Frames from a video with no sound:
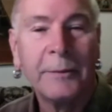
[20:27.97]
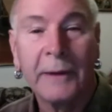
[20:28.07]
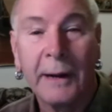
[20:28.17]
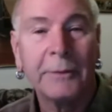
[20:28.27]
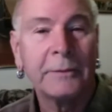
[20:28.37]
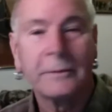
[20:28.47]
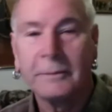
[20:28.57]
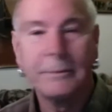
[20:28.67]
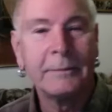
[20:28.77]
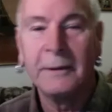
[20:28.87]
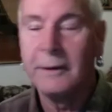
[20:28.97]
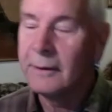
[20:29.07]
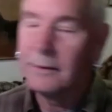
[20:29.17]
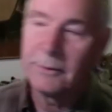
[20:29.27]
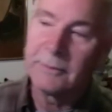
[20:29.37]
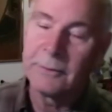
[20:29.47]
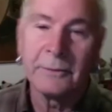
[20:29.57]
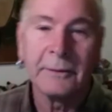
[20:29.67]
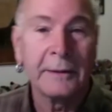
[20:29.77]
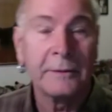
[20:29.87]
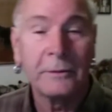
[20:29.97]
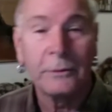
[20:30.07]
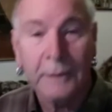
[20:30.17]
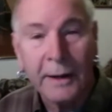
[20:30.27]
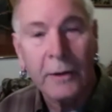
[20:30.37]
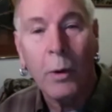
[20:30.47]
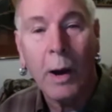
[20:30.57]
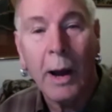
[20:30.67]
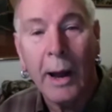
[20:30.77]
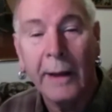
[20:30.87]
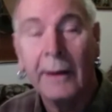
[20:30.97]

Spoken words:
and I noticed those things. And she was kind of quiet.